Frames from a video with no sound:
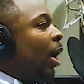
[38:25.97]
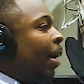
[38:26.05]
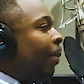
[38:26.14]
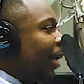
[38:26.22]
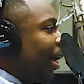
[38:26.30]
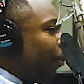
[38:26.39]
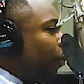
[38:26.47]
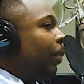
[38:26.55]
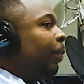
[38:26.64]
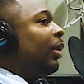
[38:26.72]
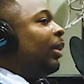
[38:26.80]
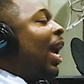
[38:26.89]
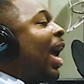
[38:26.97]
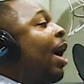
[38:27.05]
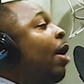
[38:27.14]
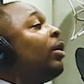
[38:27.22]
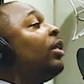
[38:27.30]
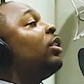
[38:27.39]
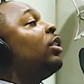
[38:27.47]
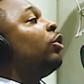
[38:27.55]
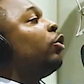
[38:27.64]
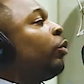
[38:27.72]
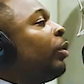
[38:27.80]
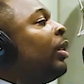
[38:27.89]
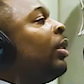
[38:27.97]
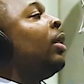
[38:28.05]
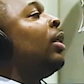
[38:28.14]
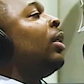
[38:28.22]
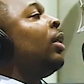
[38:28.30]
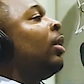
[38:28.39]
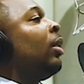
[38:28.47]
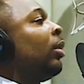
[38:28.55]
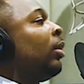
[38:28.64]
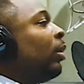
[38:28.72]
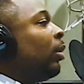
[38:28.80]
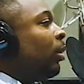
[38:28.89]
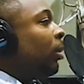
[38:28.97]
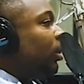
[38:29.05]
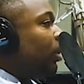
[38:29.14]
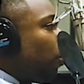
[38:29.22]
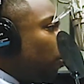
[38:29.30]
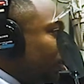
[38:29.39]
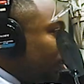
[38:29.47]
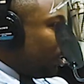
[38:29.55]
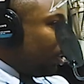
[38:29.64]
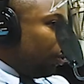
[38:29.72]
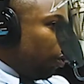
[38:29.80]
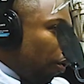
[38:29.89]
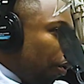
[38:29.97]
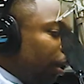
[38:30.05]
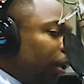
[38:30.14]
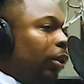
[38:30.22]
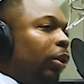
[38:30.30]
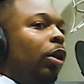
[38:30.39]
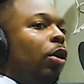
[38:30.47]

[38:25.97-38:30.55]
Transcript: our black women, how he should treat someone's daughter.